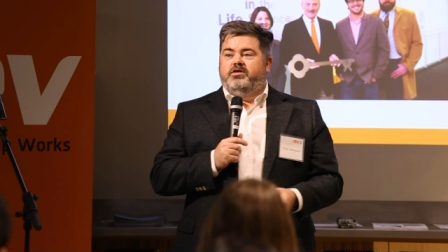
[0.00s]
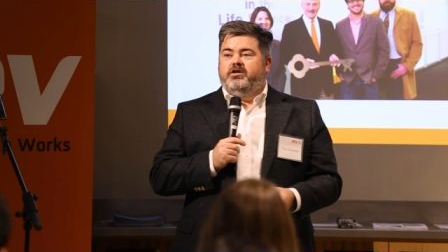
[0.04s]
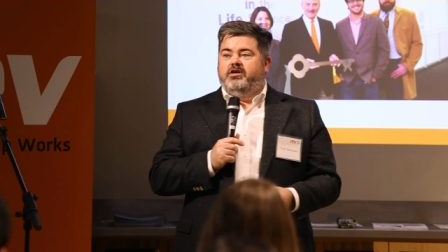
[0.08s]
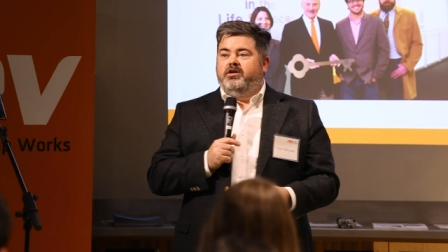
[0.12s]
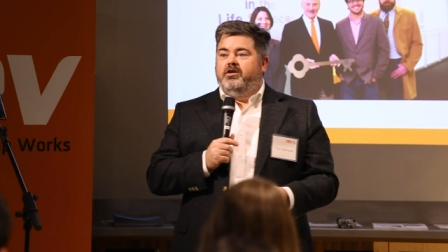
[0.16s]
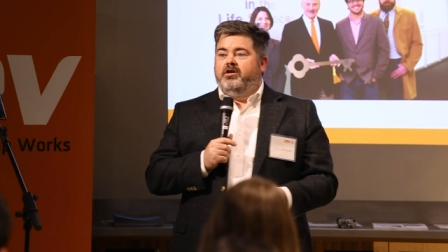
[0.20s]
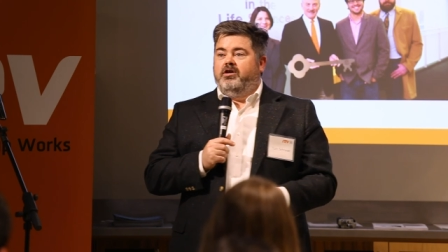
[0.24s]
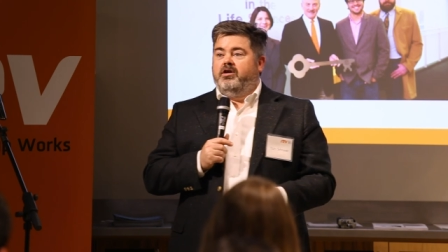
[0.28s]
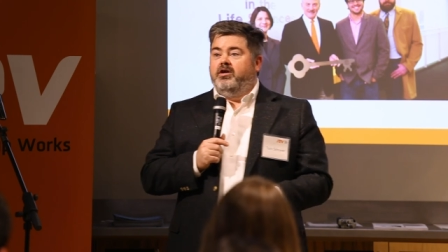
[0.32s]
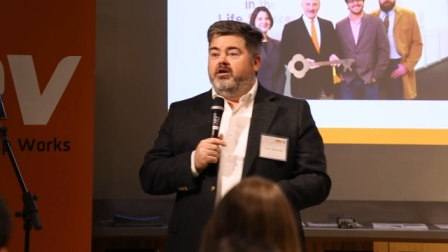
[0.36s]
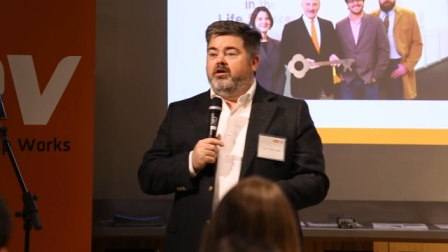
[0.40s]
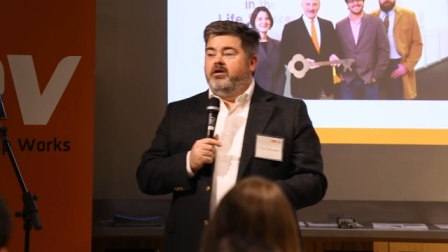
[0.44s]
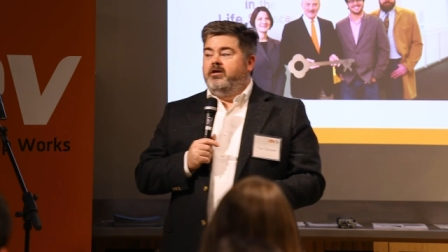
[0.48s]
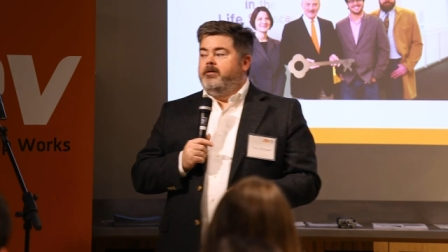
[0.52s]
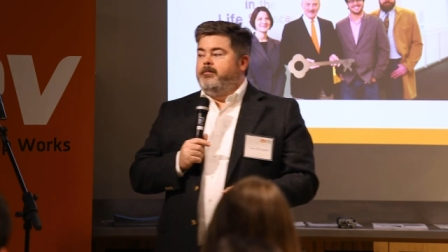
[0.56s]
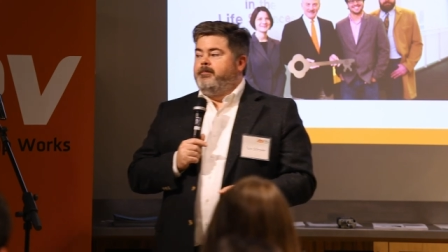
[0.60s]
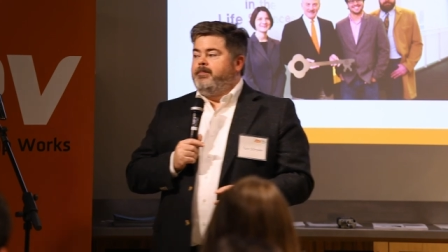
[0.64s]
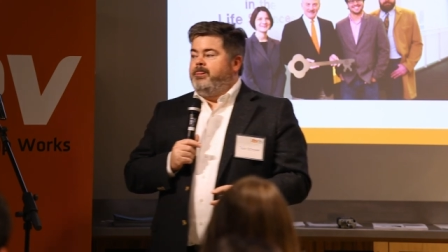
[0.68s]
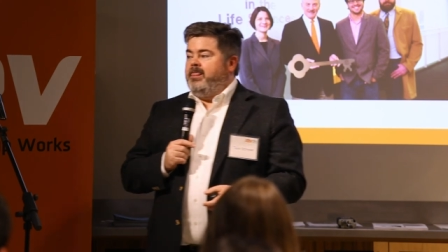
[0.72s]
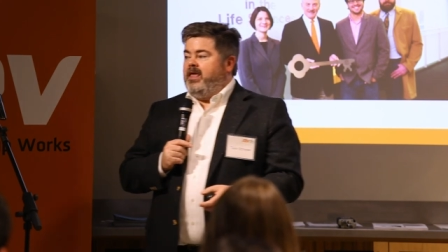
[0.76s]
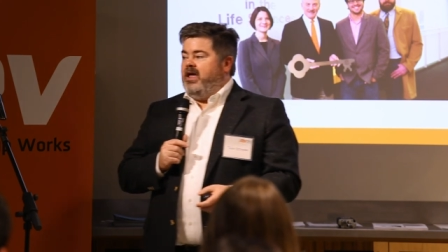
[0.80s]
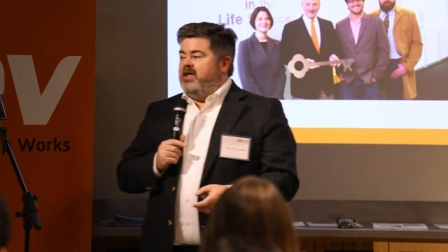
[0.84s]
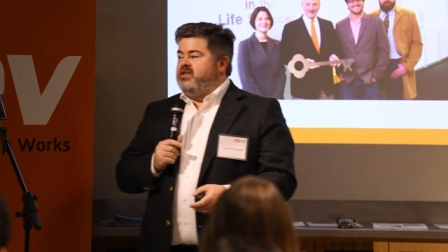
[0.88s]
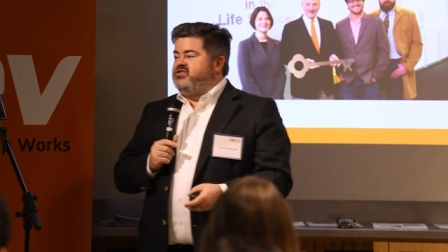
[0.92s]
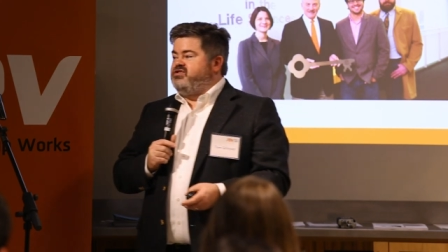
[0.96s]
here.
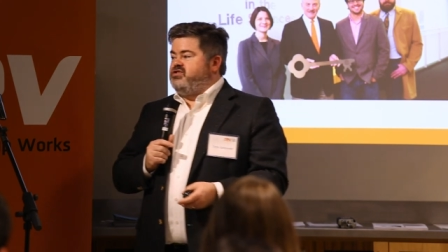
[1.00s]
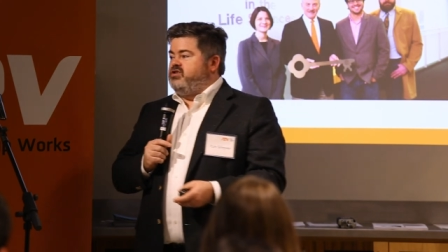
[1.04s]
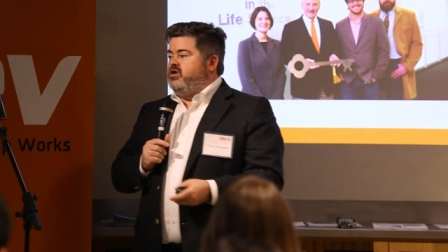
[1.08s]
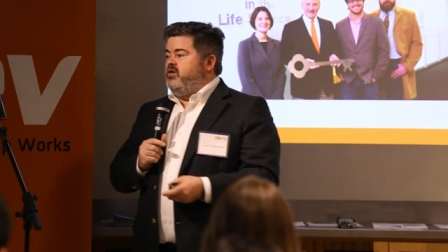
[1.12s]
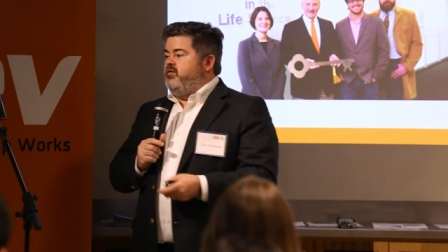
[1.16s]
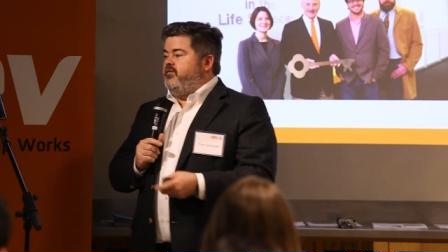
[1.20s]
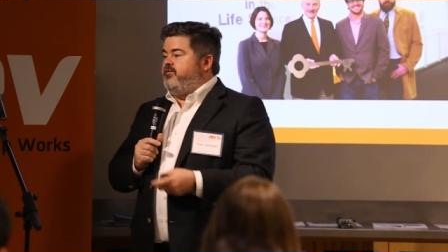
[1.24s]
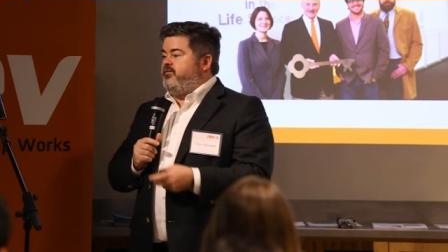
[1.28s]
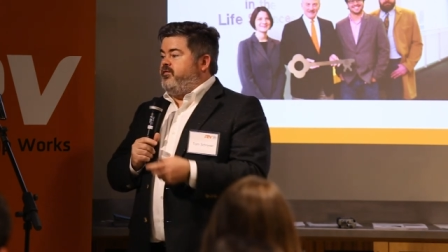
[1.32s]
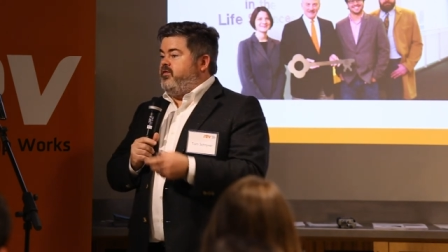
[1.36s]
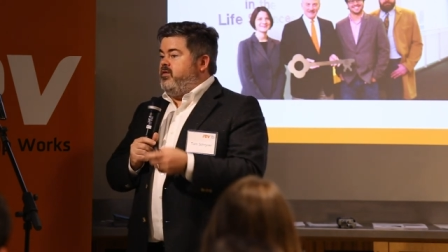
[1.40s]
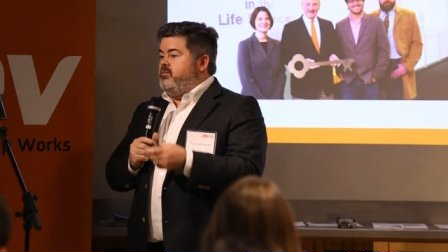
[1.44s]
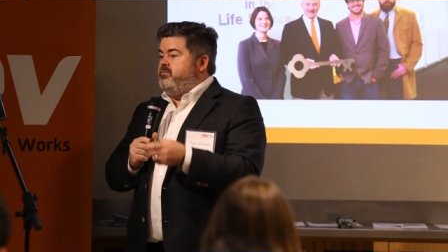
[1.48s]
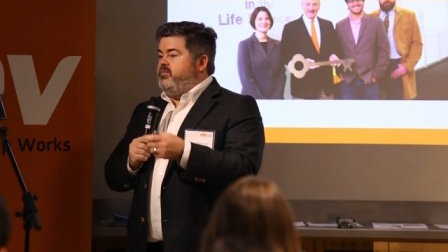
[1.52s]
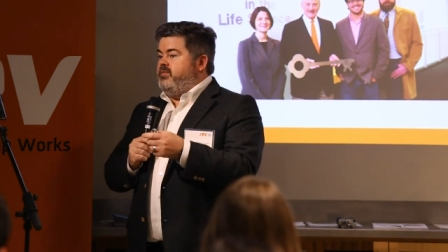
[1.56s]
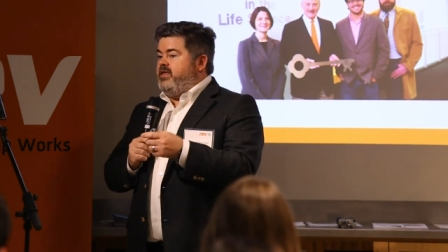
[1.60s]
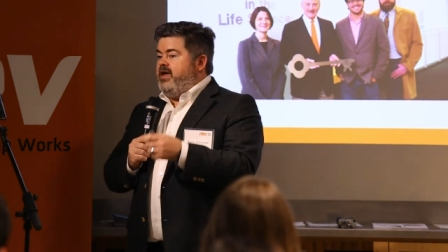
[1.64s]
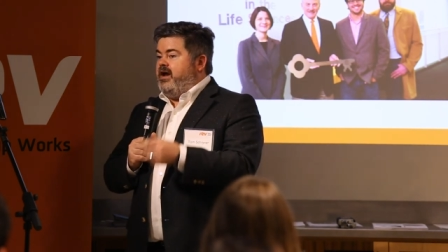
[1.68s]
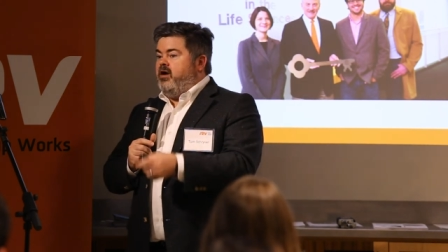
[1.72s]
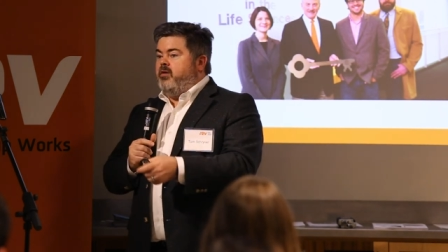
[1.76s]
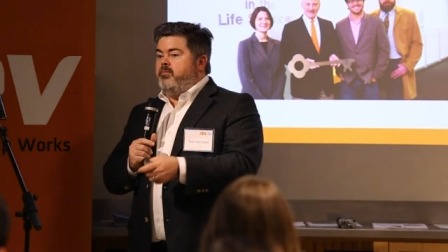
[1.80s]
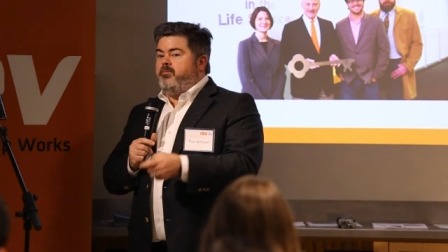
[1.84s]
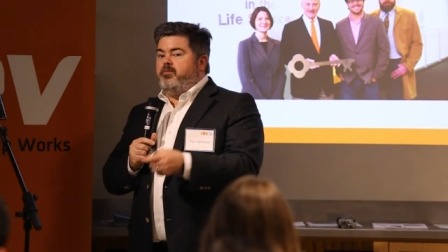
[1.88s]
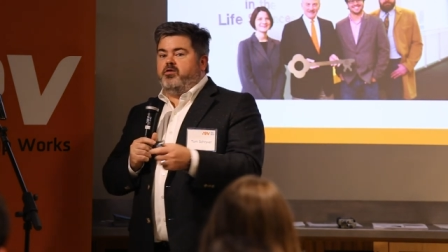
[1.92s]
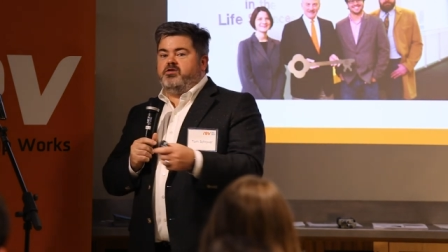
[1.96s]
And so, from
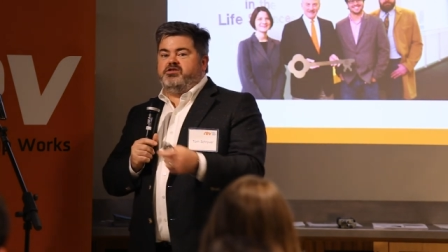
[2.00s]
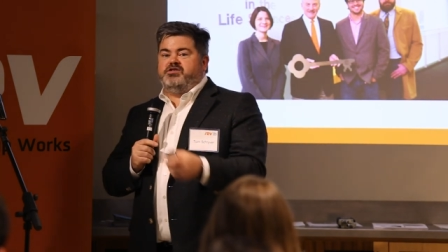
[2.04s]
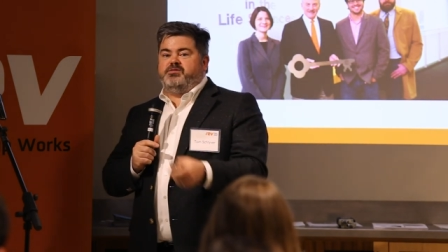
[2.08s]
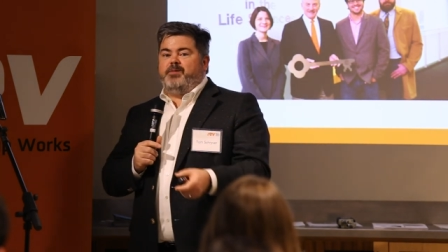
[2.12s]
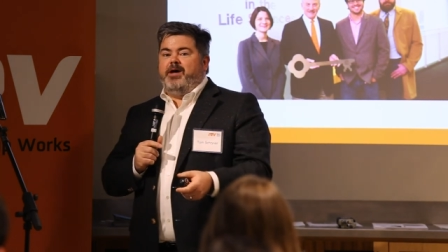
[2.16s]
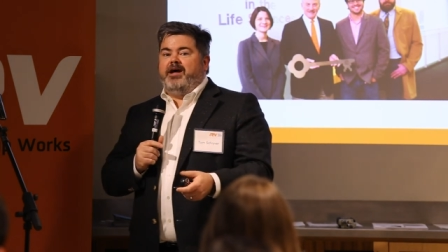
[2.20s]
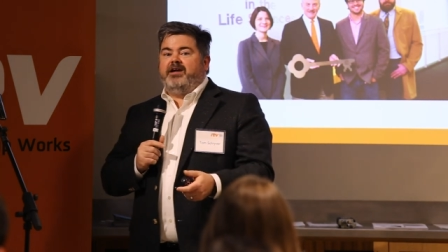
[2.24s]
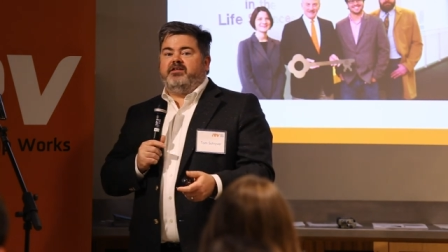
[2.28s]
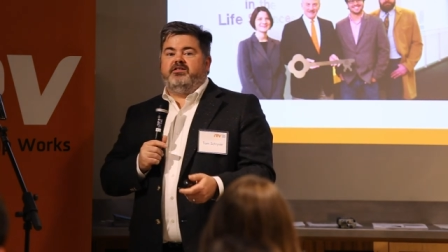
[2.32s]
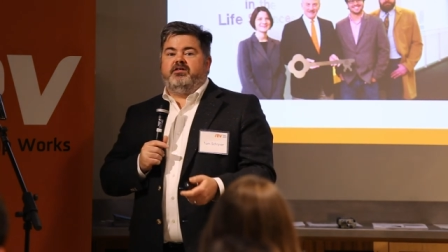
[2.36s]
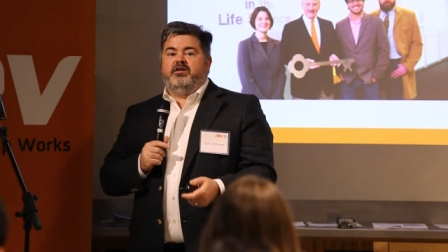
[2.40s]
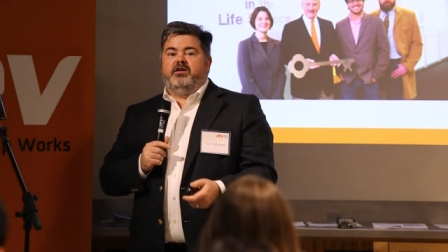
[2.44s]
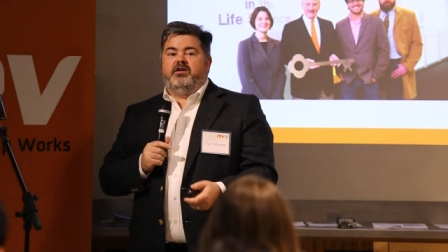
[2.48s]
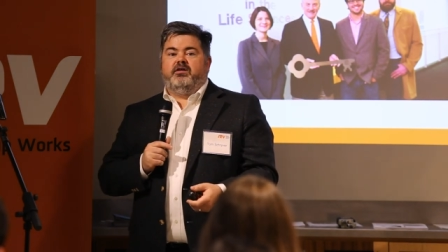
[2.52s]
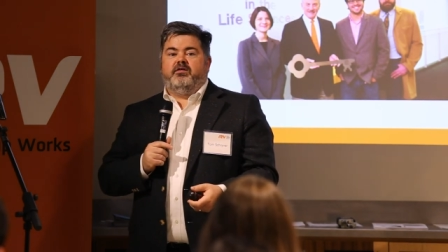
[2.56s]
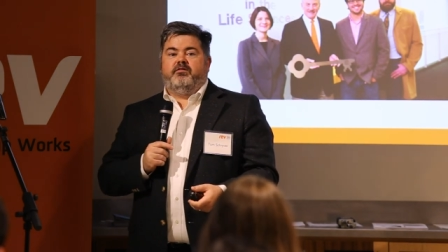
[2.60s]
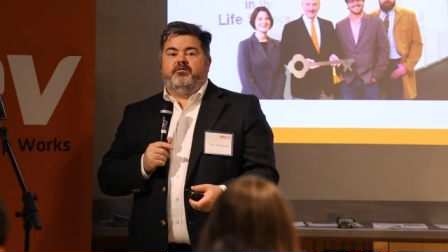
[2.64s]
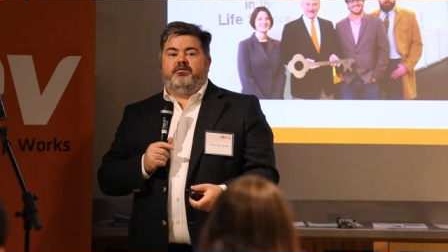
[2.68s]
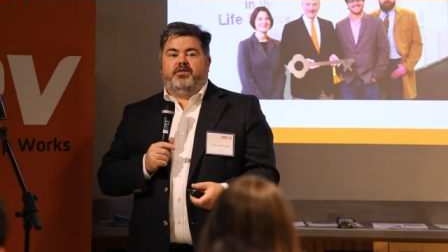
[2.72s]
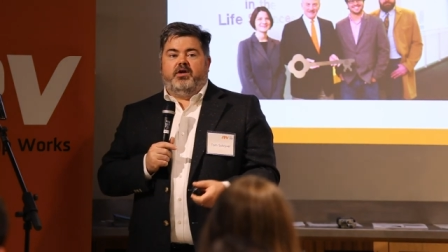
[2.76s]
their perspective,